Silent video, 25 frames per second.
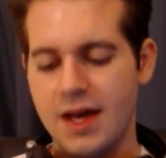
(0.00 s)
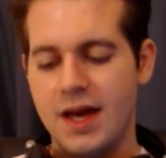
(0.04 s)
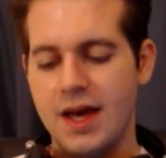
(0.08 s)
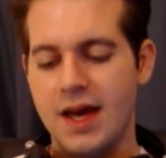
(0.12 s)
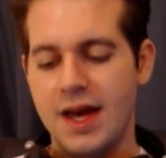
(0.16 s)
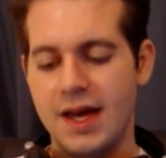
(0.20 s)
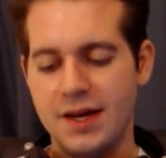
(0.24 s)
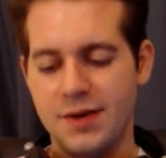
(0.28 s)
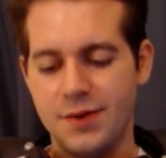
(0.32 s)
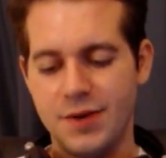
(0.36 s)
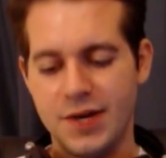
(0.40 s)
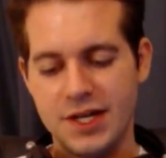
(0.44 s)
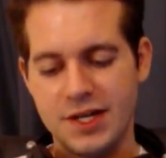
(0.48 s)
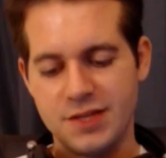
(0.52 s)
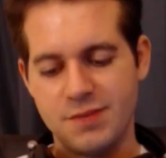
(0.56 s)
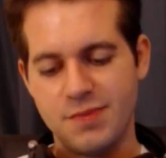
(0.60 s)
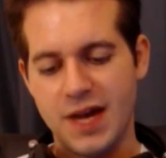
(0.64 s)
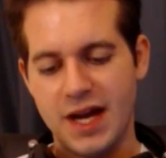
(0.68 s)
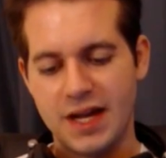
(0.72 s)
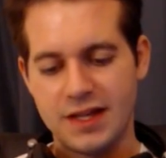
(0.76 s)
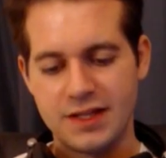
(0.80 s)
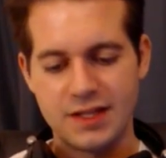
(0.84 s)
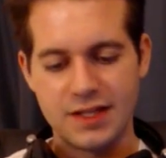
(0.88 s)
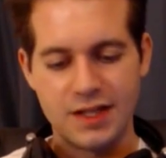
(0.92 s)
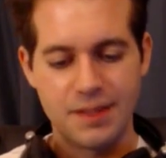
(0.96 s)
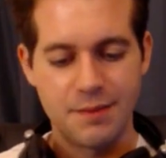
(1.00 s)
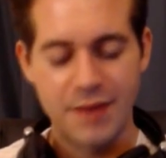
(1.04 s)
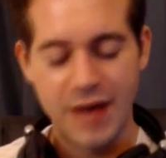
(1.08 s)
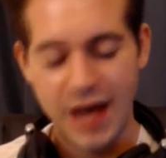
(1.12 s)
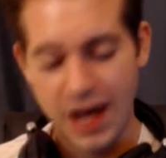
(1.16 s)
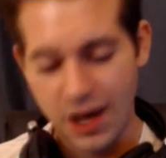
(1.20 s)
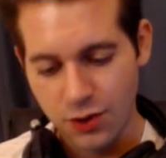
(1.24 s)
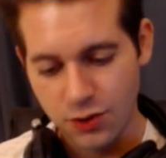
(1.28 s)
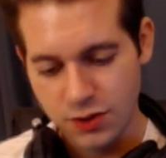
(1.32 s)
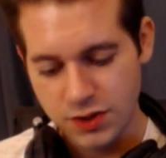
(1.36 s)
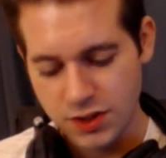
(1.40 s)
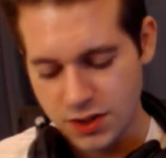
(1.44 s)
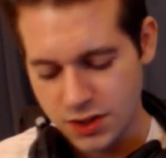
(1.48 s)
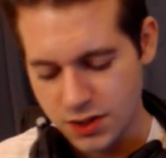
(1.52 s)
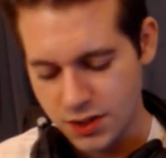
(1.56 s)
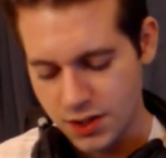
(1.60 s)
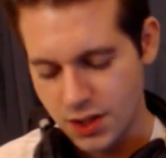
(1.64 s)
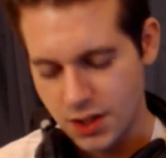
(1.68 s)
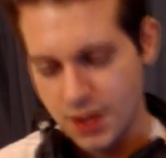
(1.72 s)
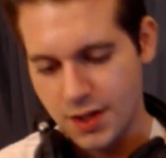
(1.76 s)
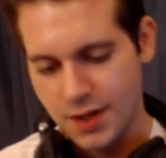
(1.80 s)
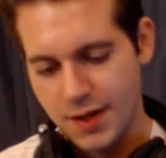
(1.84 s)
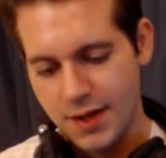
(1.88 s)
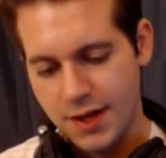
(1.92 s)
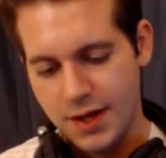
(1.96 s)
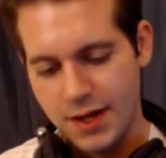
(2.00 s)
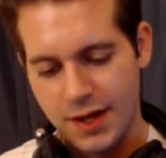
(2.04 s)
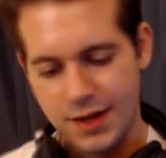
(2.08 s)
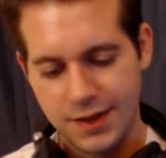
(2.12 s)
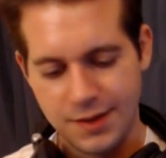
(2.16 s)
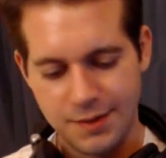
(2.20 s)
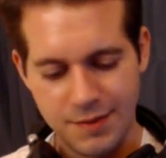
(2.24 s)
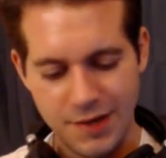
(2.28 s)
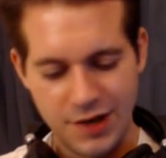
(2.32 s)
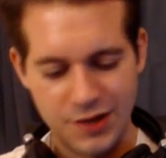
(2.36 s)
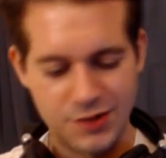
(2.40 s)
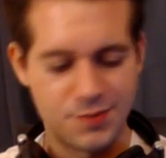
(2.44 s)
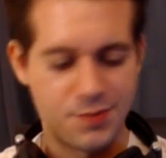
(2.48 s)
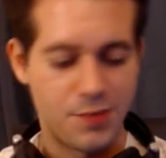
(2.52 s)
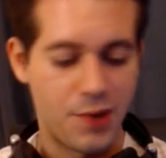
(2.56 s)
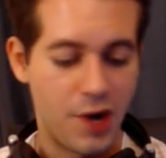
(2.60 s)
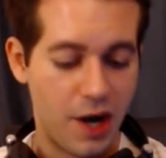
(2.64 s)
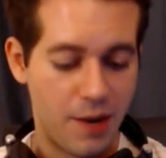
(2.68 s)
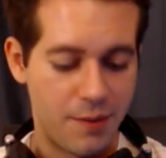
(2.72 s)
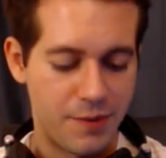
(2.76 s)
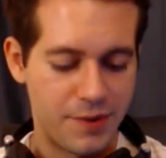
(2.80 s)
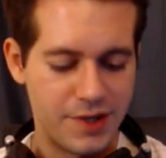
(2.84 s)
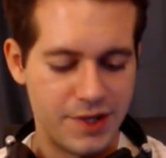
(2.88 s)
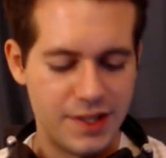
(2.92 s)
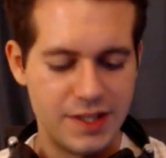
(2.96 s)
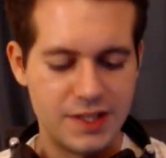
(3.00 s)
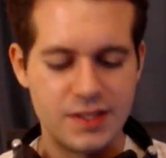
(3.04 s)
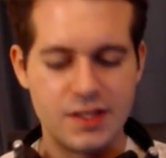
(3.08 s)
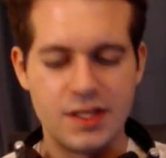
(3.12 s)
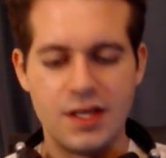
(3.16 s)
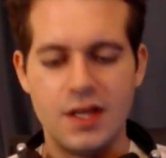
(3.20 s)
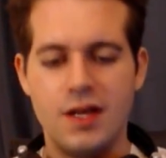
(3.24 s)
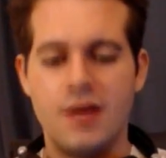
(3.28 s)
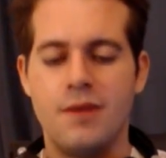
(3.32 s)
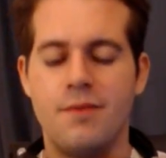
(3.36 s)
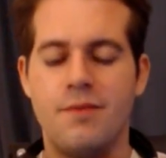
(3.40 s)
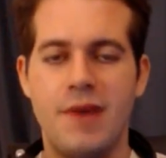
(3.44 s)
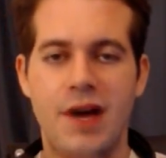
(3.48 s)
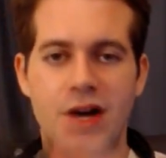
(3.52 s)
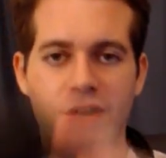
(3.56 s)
Anyways, back to the mouse and the mouse properties. Mouse